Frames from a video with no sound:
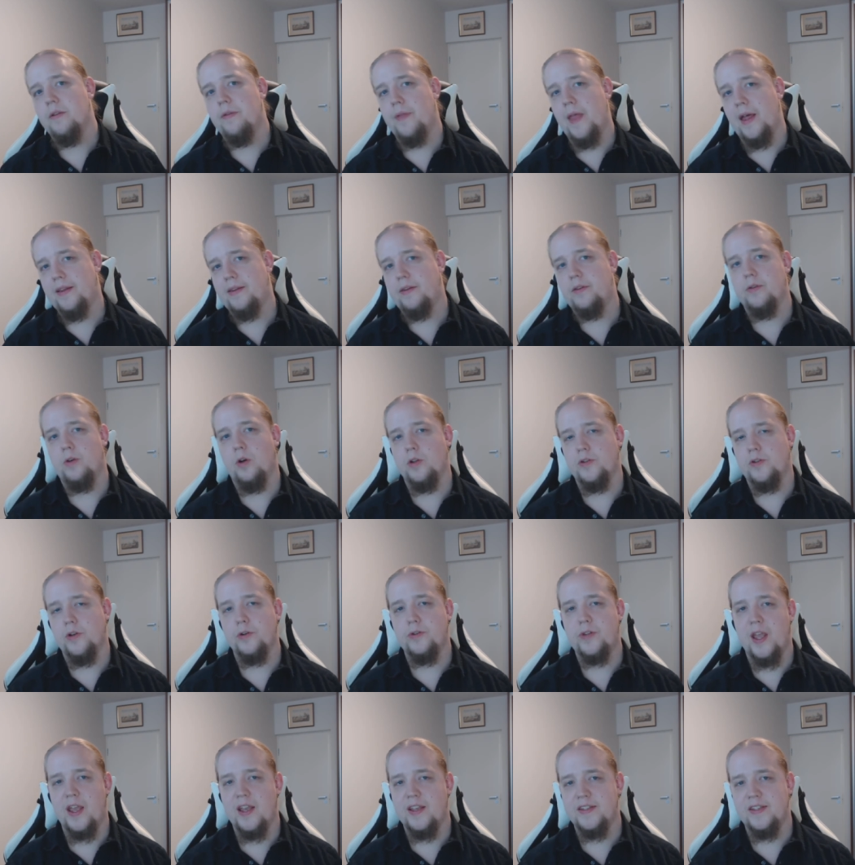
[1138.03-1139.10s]
that also
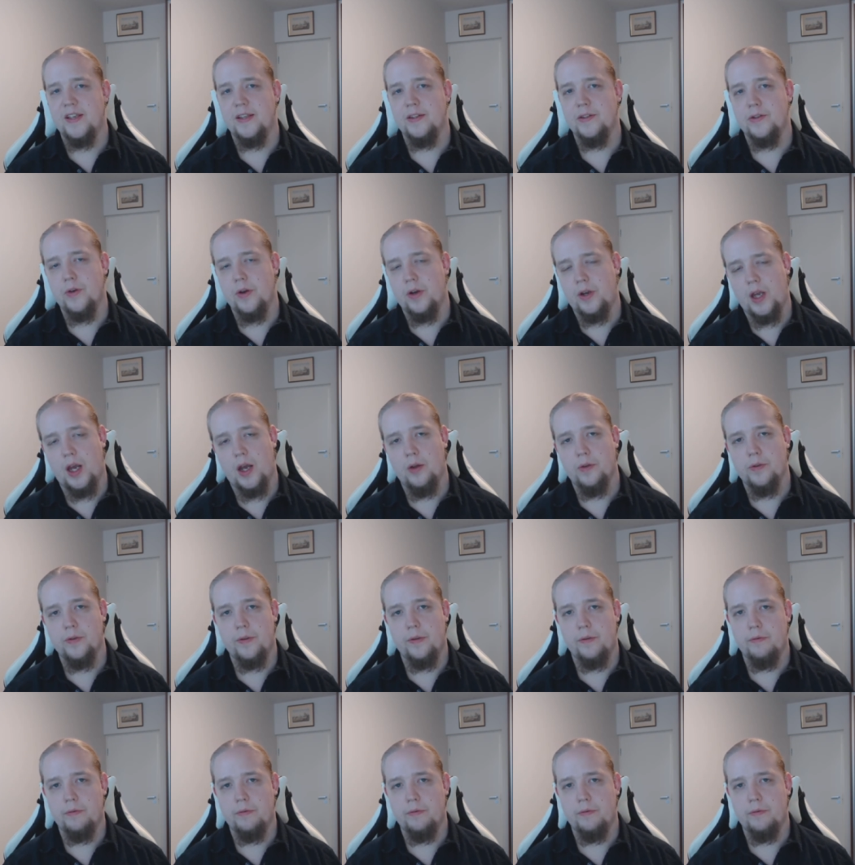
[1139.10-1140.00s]
takes into account